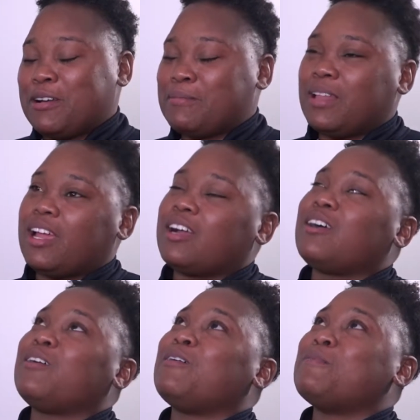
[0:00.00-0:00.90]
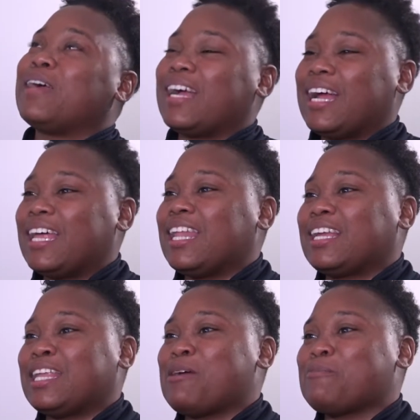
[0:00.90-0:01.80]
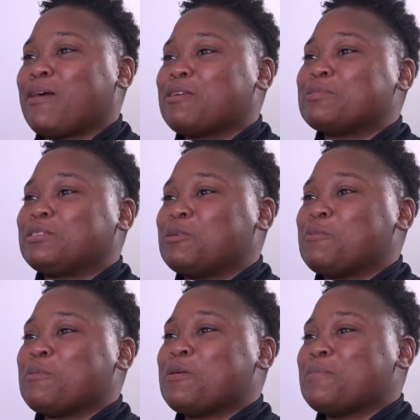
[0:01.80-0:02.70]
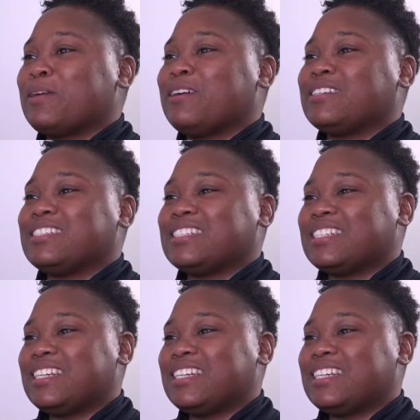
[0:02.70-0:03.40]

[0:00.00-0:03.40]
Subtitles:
And I'm like, oh my God, like that probably was super embarrassing.